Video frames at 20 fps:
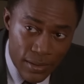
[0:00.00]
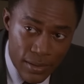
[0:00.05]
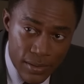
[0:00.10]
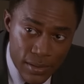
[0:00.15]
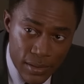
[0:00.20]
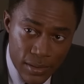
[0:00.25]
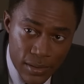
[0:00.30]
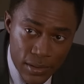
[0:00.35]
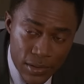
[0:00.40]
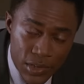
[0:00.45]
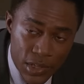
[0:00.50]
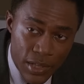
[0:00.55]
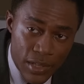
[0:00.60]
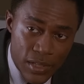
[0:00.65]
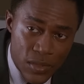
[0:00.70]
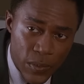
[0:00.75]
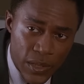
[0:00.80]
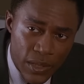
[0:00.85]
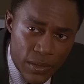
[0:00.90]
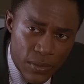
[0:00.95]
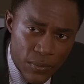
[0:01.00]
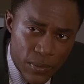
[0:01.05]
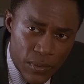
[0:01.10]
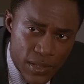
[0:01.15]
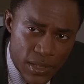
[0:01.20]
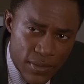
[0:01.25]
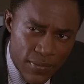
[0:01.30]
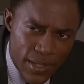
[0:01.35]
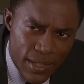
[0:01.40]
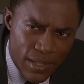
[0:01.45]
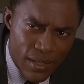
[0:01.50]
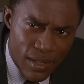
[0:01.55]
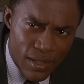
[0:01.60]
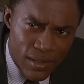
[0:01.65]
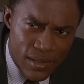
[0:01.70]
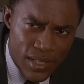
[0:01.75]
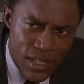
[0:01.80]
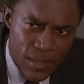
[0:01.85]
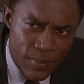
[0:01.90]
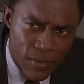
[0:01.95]
there's a good chance we get the rest of the E
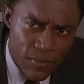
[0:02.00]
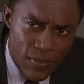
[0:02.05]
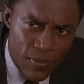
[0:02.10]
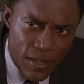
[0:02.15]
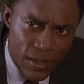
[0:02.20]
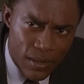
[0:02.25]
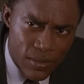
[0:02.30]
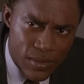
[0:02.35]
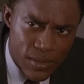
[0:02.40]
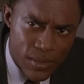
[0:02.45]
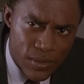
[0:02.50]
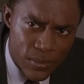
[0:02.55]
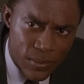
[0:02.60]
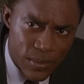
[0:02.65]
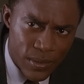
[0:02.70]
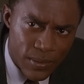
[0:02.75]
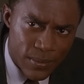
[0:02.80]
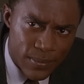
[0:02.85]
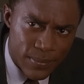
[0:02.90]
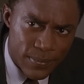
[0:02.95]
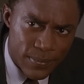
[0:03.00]
R team to follow suit.